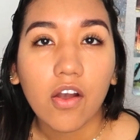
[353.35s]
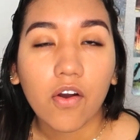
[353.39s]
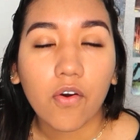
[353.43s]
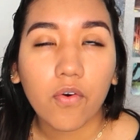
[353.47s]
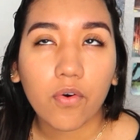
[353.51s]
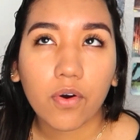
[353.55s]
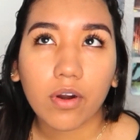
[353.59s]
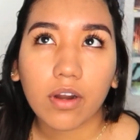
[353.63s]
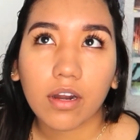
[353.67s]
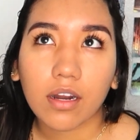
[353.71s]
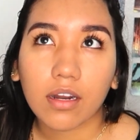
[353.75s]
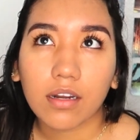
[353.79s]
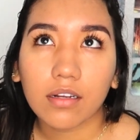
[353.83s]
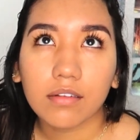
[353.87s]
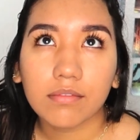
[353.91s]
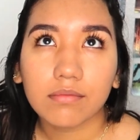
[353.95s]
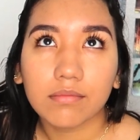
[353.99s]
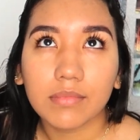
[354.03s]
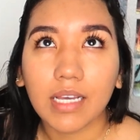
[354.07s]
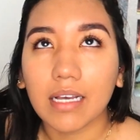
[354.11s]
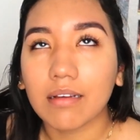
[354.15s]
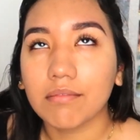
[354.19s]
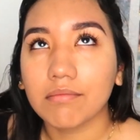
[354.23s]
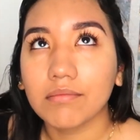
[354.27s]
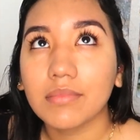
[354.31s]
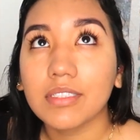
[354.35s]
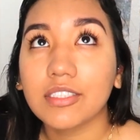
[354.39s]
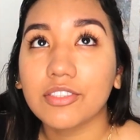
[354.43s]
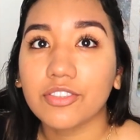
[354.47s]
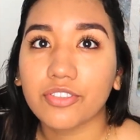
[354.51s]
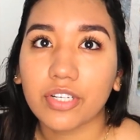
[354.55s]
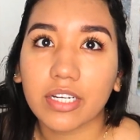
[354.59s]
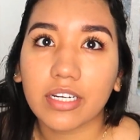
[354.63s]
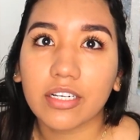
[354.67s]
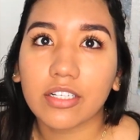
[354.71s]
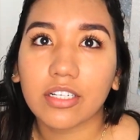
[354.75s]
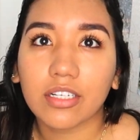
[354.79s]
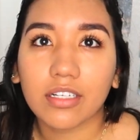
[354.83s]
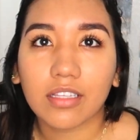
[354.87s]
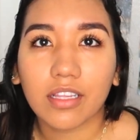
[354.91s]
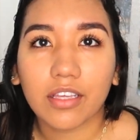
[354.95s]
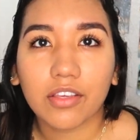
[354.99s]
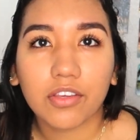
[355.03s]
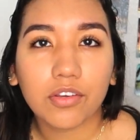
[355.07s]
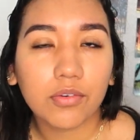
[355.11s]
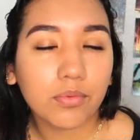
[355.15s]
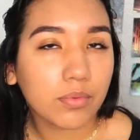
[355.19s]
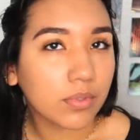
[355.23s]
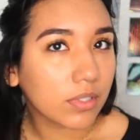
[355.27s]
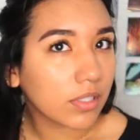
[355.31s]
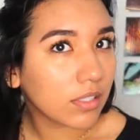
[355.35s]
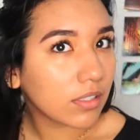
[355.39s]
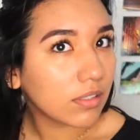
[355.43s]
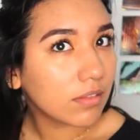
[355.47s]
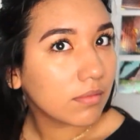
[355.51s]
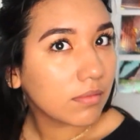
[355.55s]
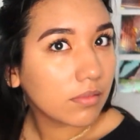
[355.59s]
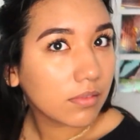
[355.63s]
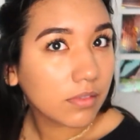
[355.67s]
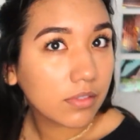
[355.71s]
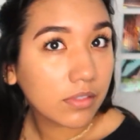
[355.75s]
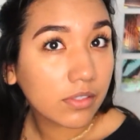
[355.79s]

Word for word: or yeah, a straightener that you would,